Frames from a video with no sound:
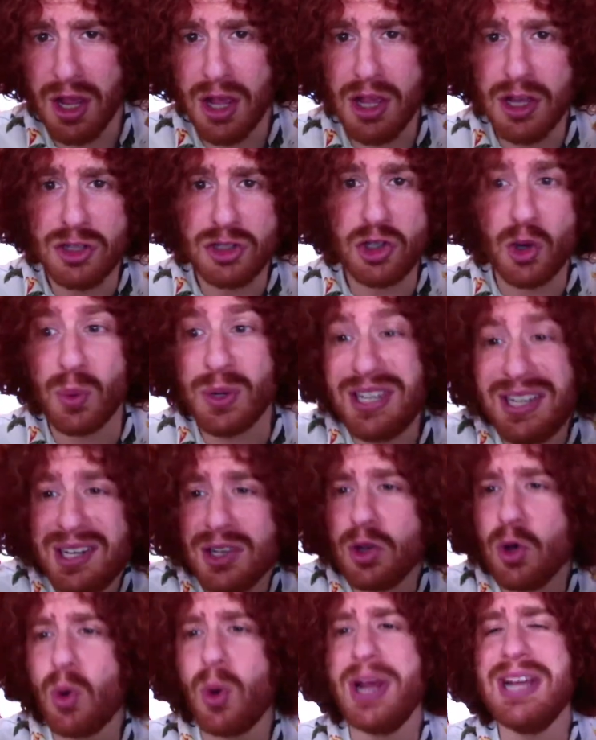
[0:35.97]
So we didn't
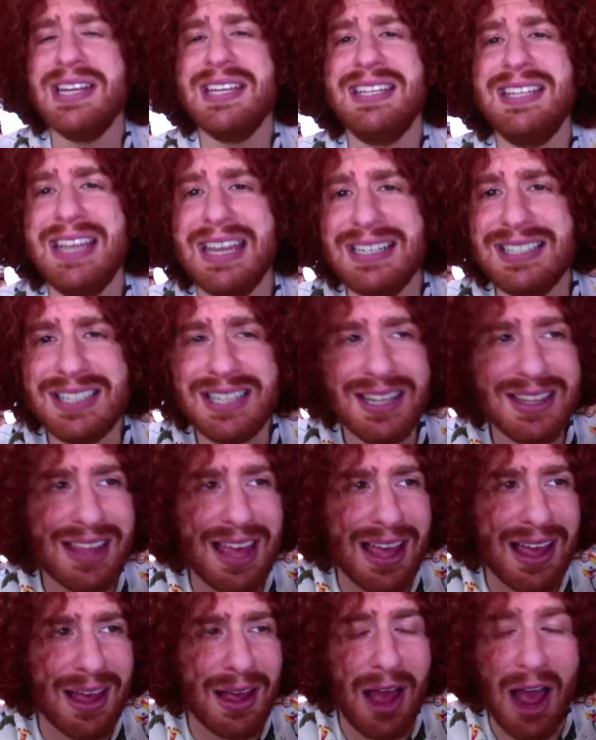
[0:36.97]
quite get to that.